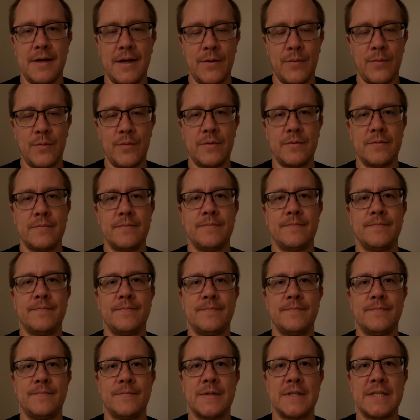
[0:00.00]
I will
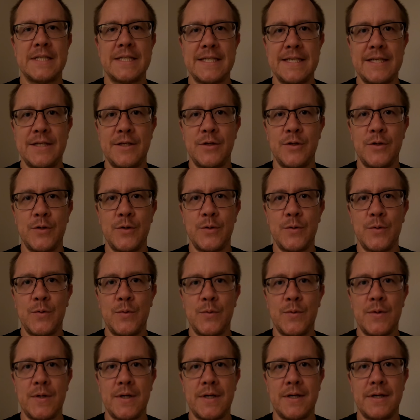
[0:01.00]
see
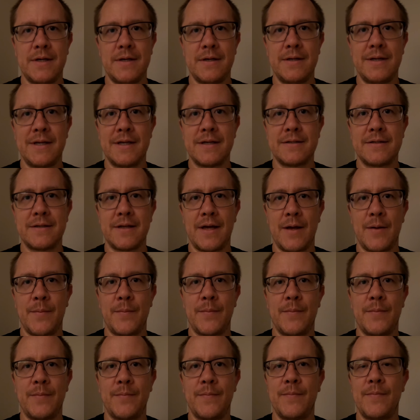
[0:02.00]
you next time.
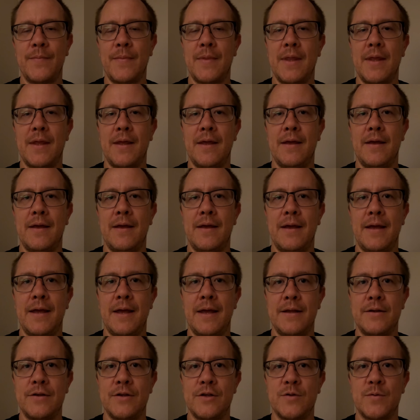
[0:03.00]

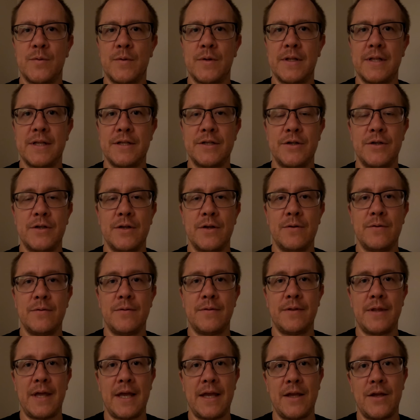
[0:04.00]
And just want to let you know,
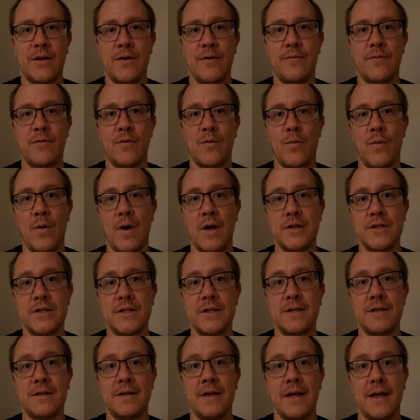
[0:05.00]
thank you for
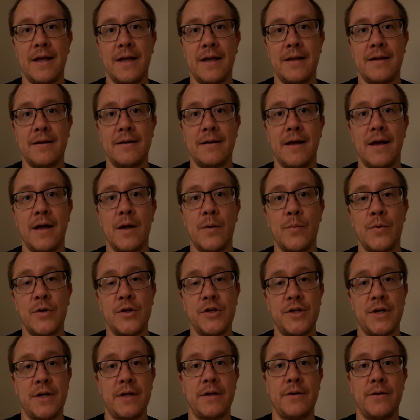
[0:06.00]
watching, and I
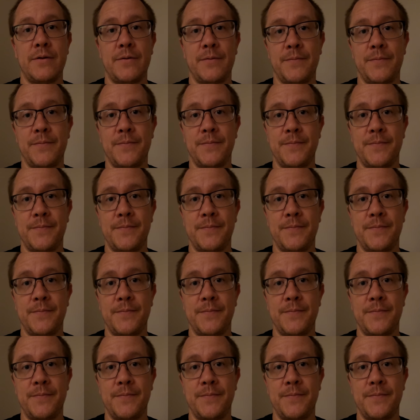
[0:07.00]
appreciate you.